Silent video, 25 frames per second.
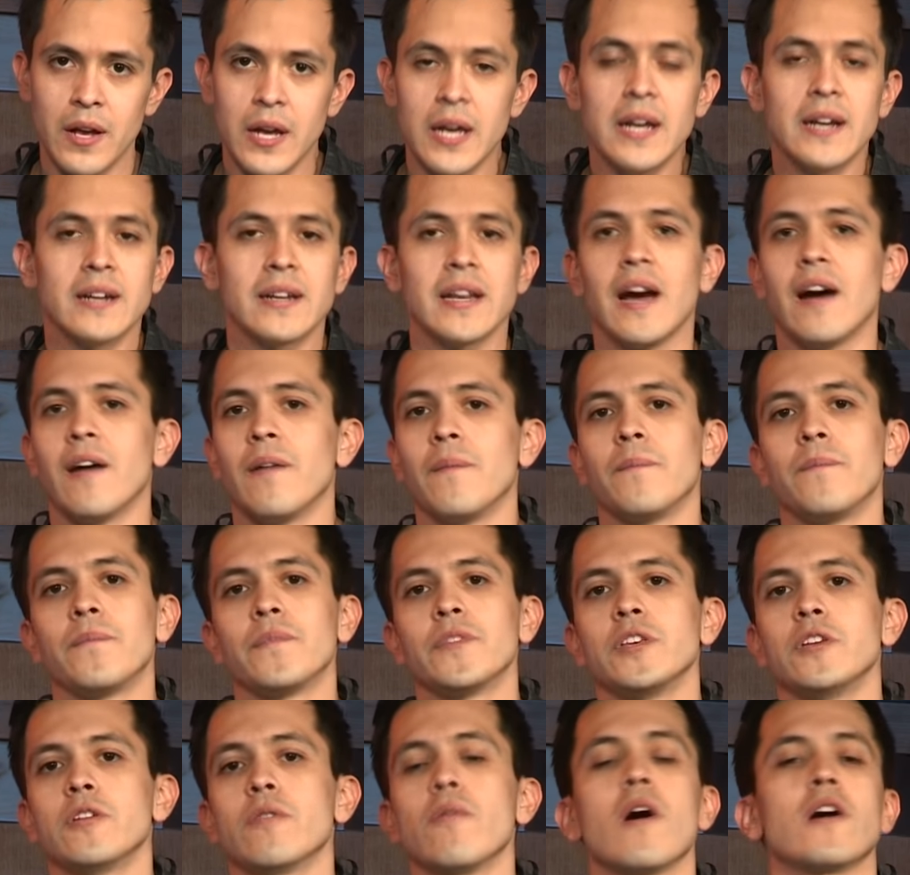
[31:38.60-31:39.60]
Now,
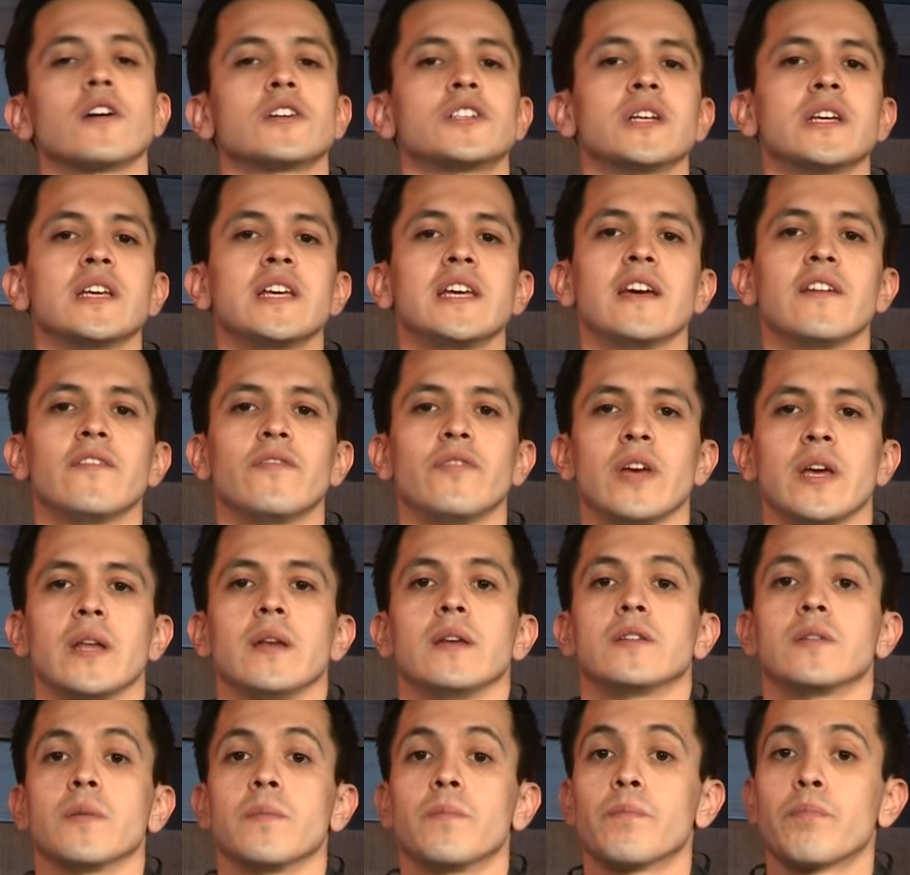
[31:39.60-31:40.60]
you aren't to give
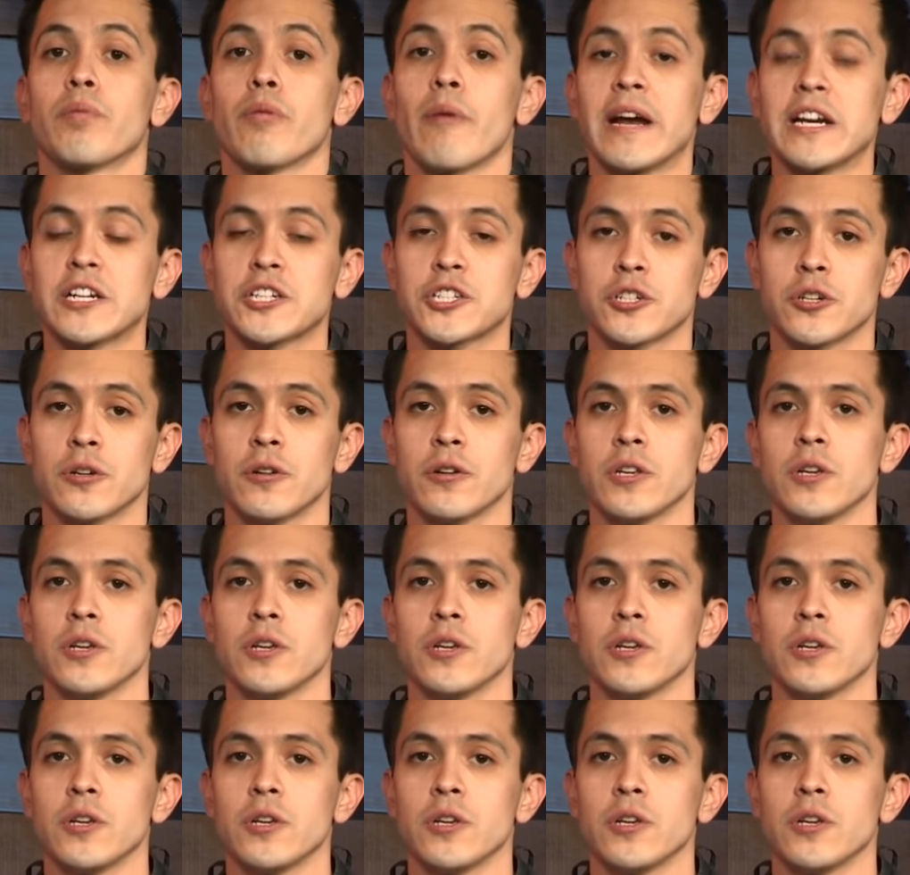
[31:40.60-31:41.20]
into pressure.